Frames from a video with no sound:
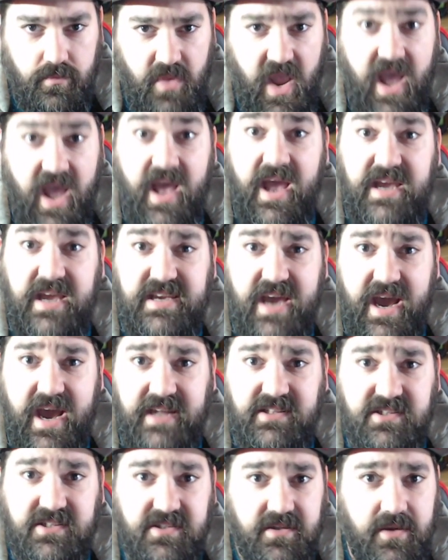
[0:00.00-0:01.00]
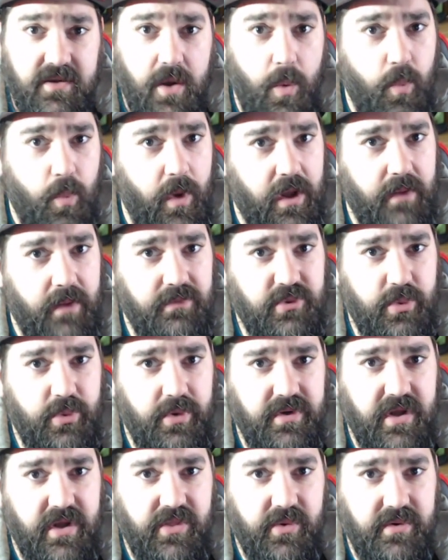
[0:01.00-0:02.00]
Hey guys, welcome to
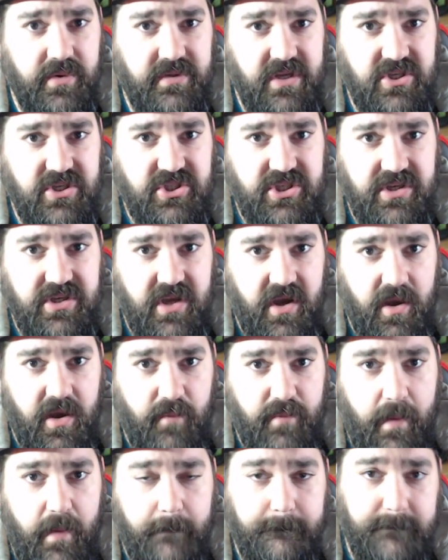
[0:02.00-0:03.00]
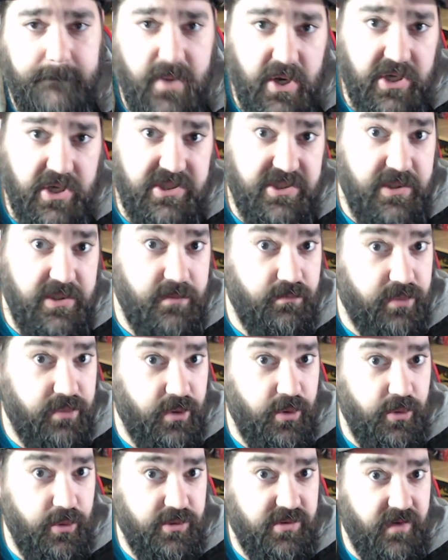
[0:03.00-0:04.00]
another edition of Books and
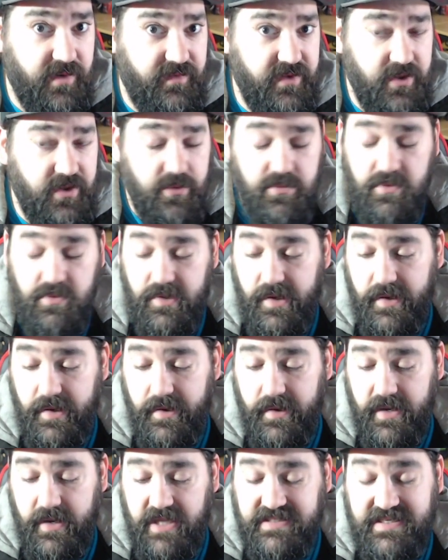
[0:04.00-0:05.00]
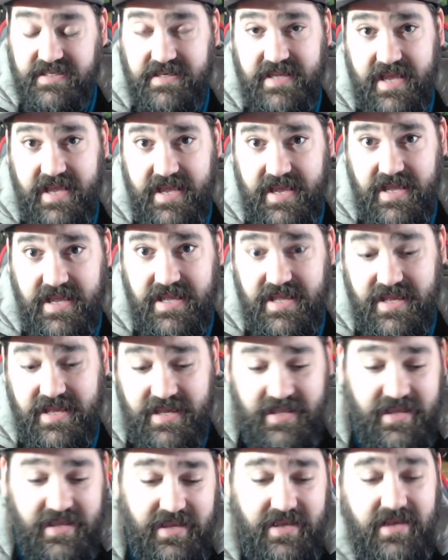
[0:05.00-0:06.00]
Brews review. Today
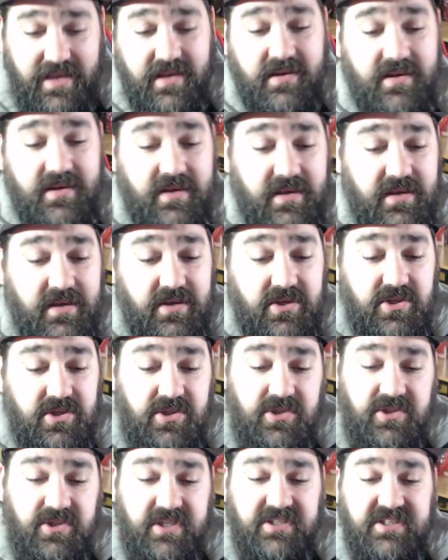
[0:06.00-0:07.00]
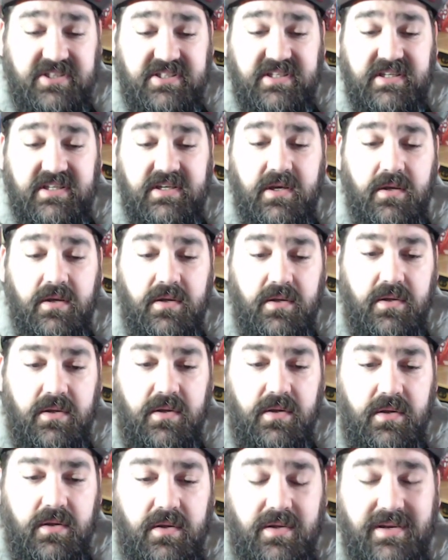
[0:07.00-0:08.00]
it is, let's see,
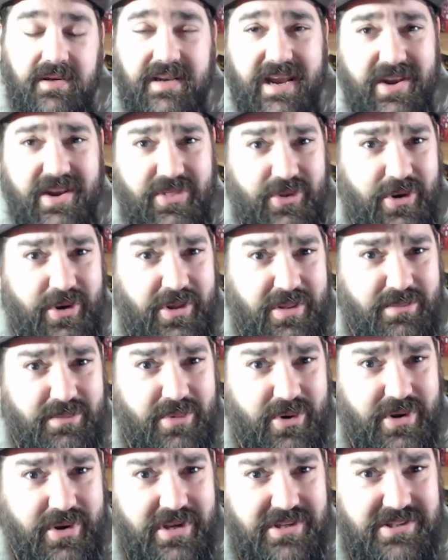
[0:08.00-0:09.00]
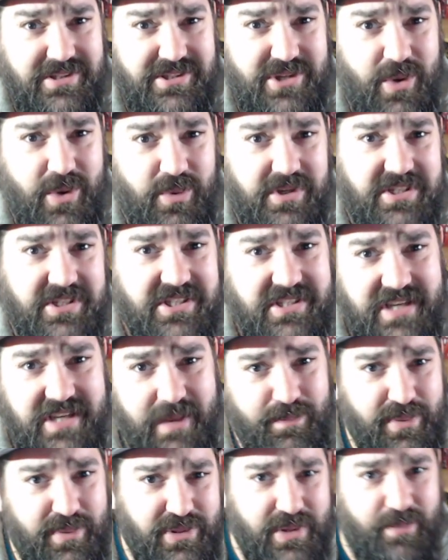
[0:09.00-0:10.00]
9:30 in the morning, so we're
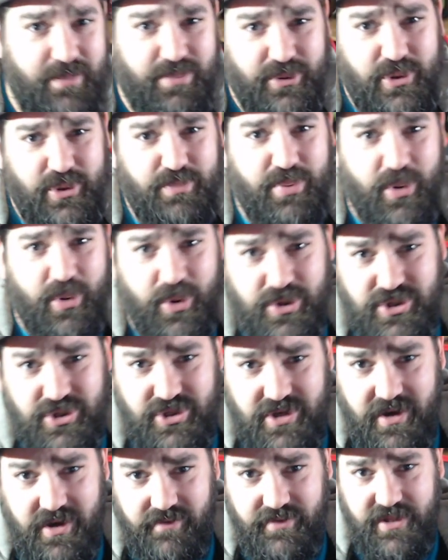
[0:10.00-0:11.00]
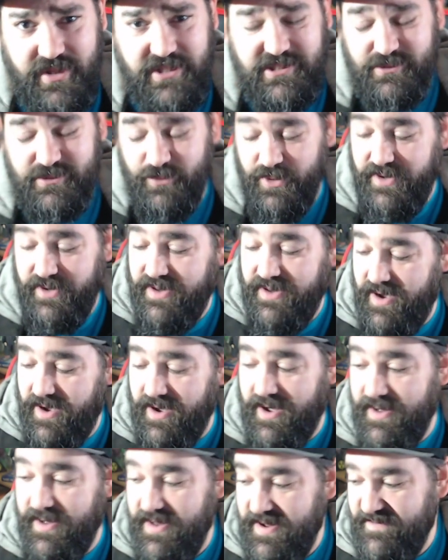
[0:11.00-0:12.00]
skipping the brew portion of this one.
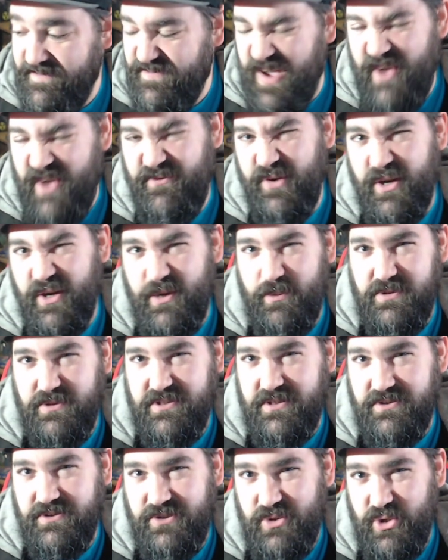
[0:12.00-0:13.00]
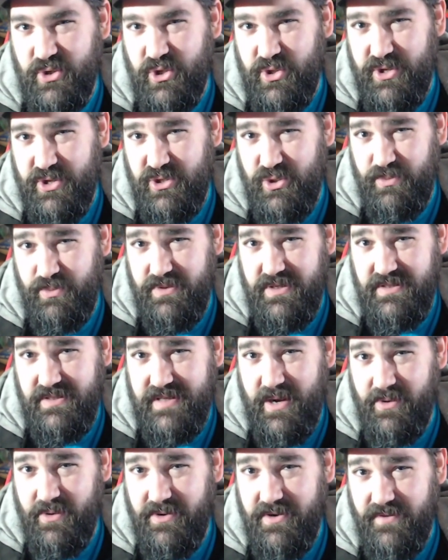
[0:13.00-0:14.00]
I figured it was a little too early to be
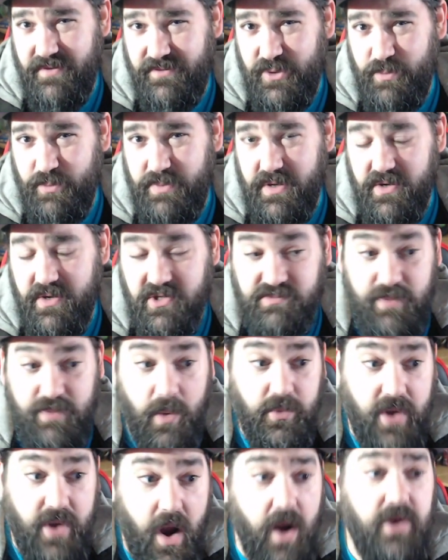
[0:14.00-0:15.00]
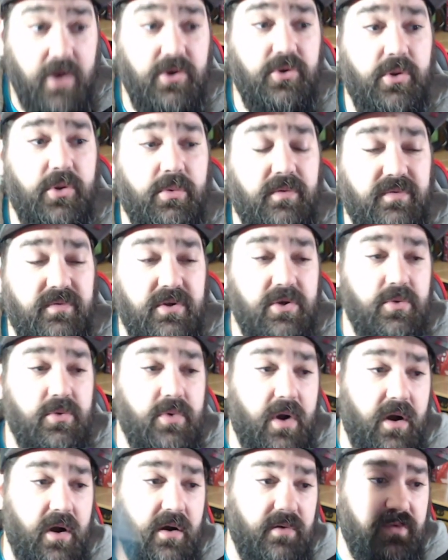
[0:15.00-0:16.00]
down in a few beers, but we are going to do the review
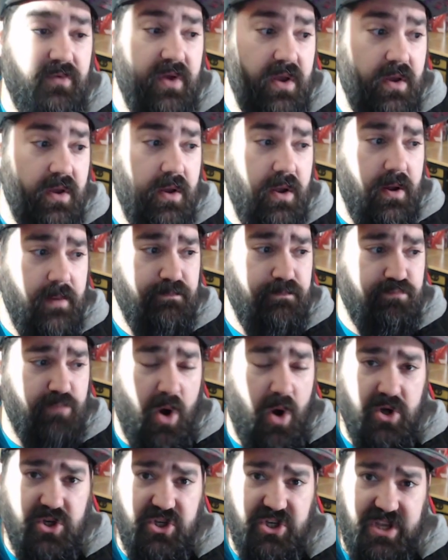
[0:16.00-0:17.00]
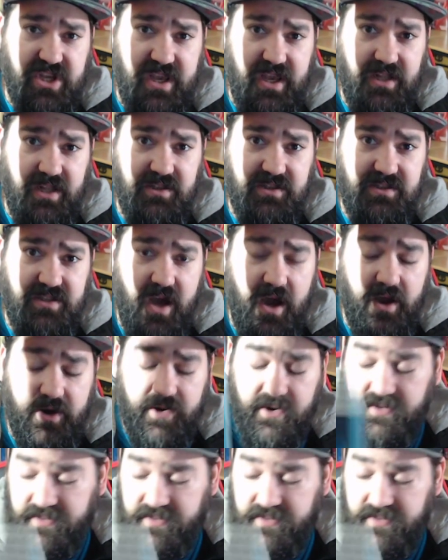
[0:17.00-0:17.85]
of Marsh King's Daughter.